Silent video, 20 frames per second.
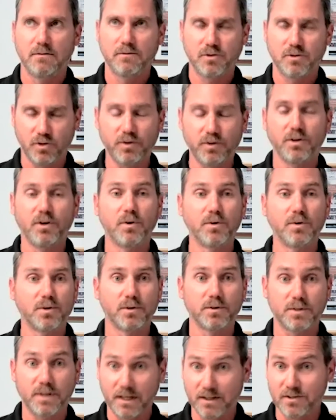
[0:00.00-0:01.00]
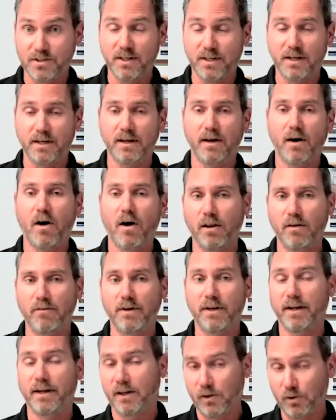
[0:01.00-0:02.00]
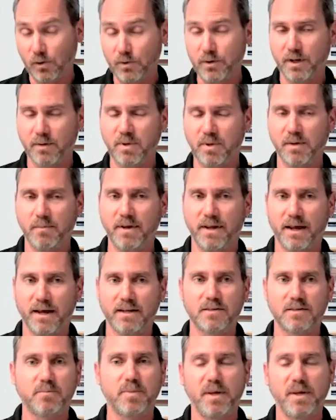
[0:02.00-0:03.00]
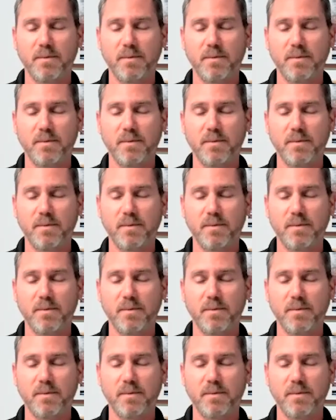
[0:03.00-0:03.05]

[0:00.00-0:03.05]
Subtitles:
certain users can see all of it, including PBS.